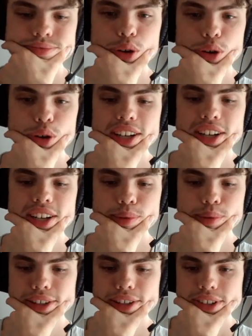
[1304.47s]
way to deal
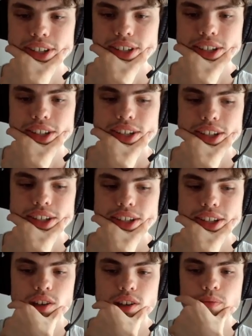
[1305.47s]
with it.
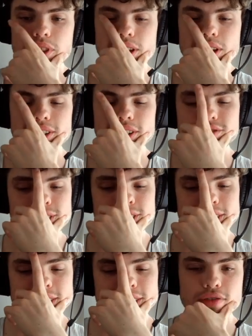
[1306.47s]
So if I retreat,
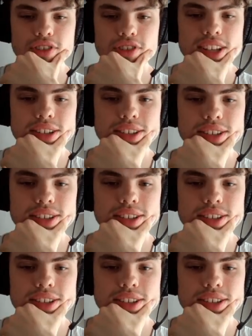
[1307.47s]
that's 3-9.